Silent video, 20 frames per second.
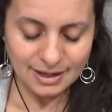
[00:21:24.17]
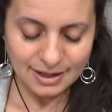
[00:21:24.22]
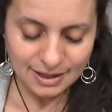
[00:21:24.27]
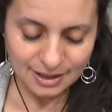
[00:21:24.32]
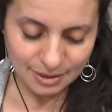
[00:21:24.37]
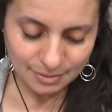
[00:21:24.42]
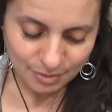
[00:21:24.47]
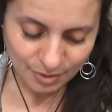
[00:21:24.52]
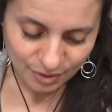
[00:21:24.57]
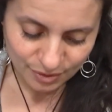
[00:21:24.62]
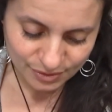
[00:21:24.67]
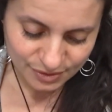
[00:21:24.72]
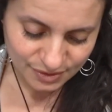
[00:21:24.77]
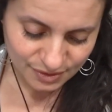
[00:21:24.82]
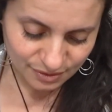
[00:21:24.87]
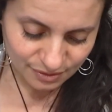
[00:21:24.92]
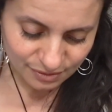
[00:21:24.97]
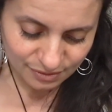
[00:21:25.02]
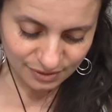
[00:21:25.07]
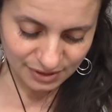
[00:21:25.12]
I'm
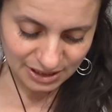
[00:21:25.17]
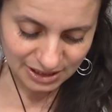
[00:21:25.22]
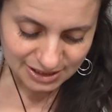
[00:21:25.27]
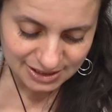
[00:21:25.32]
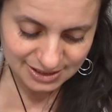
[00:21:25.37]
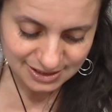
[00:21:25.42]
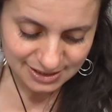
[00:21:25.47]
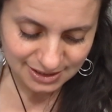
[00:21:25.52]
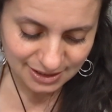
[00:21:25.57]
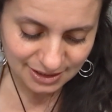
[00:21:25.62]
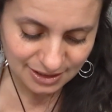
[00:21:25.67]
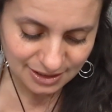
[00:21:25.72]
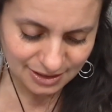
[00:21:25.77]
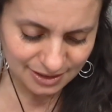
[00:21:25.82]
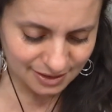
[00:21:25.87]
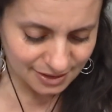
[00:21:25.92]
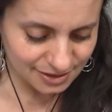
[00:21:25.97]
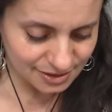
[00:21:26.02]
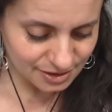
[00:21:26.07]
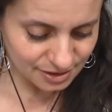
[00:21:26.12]
also seeing
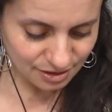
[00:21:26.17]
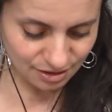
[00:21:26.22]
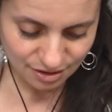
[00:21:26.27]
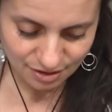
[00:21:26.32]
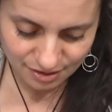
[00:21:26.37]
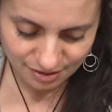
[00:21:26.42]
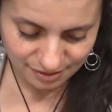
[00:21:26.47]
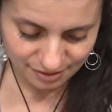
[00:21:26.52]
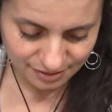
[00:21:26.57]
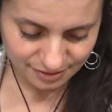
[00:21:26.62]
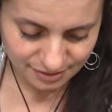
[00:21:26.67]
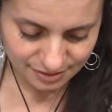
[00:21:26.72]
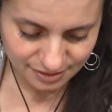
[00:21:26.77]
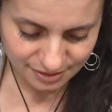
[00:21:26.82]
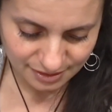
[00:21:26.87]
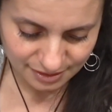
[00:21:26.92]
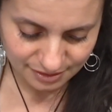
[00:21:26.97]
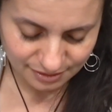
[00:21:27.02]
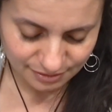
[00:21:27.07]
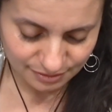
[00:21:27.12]
in this card,
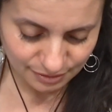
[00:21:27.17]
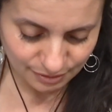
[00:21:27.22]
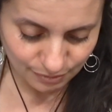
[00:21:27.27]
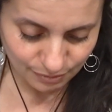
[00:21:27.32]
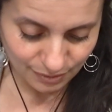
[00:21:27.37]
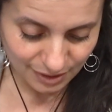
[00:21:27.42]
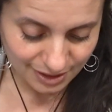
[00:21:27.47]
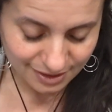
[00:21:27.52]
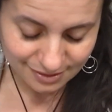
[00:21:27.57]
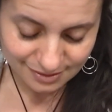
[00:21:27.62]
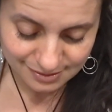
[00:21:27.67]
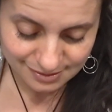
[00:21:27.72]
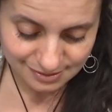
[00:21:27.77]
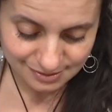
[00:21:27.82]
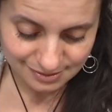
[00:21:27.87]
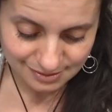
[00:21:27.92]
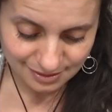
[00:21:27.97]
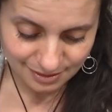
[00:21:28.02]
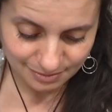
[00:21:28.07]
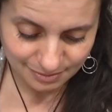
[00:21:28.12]
I don't know why this
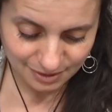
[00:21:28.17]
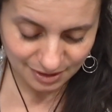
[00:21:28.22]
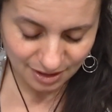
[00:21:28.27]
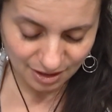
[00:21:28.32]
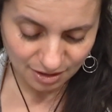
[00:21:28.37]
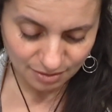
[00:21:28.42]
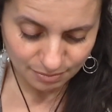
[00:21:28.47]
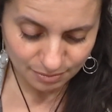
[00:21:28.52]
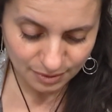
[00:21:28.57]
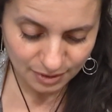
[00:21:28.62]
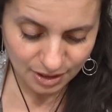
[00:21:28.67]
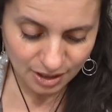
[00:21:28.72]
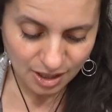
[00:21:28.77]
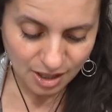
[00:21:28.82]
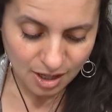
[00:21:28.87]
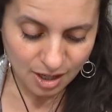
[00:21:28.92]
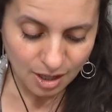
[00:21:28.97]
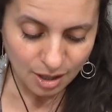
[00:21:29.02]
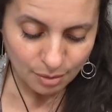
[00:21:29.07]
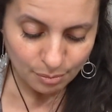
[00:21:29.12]
is coming up,
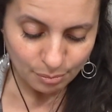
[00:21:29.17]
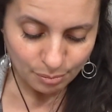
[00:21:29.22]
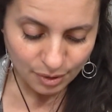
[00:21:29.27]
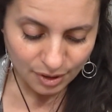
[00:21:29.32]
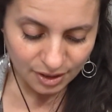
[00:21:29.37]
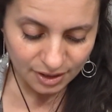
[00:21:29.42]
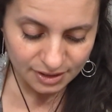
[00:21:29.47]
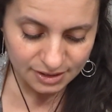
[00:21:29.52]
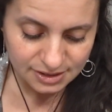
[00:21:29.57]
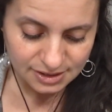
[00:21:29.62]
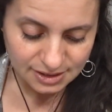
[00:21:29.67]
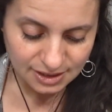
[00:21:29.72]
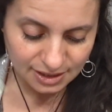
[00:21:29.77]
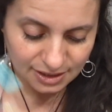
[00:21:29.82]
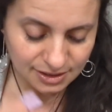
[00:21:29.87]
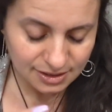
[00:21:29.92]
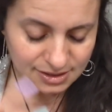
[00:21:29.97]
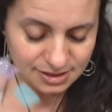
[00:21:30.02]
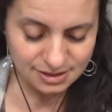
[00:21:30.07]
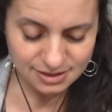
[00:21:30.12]
but, and
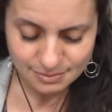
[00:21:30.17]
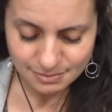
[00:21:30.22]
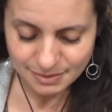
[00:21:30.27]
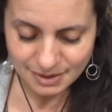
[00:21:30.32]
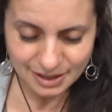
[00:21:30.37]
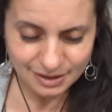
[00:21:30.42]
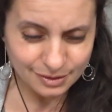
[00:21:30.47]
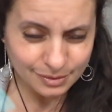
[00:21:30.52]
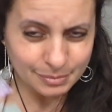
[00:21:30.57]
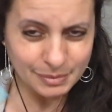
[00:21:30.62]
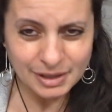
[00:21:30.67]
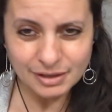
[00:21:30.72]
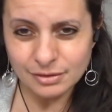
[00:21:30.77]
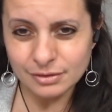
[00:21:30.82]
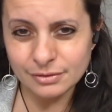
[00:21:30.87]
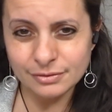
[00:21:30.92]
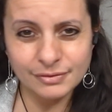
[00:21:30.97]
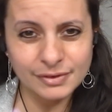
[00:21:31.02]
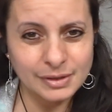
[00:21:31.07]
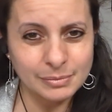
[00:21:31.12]
it doesn't matter male
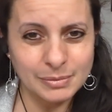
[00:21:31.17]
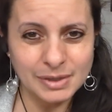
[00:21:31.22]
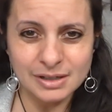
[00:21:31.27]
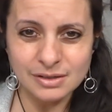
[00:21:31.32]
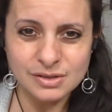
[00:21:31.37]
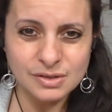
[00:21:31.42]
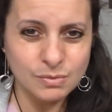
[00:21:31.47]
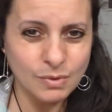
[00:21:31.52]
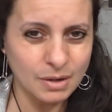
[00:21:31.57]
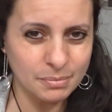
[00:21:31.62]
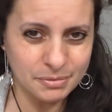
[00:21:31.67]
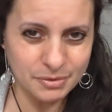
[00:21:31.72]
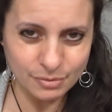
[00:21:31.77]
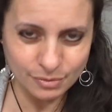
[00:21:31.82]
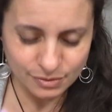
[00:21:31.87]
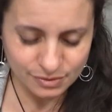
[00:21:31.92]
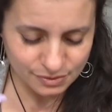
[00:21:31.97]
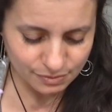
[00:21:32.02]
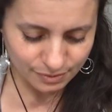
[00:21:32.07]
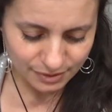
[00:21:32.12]
or female, swap the
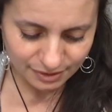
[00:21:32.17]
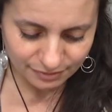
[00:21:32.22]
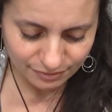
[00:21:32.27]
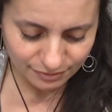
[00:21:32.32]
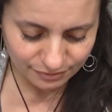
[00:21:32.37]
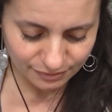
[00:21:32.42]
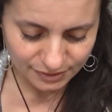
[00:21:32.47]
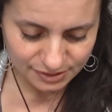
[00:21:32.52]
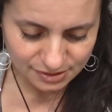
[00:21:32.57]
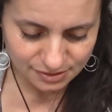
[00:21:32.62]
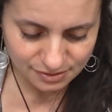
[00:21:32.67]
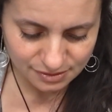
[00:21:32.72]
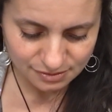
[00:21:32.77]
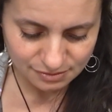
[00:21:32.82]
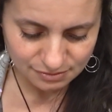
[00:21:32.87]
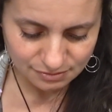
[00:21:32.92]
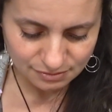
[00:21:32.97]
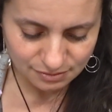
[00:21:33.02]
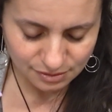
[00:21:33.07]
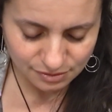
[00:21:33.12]
roles, whatever fits
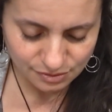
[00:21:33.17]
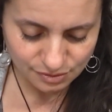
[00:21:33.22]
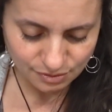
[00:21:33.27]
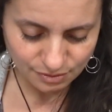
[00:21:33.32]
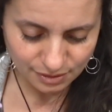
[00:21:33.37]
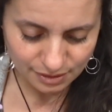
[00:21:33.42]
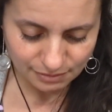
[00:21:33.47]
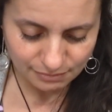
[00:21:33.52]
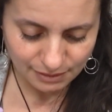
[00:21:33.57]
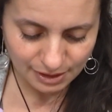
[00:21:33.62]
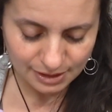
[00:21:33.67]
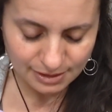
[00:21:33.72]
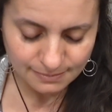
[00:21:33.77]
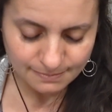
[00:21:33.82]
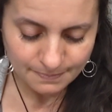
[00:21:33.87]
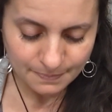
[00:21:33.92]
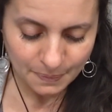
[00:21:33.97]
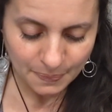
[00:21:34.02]
your story, right?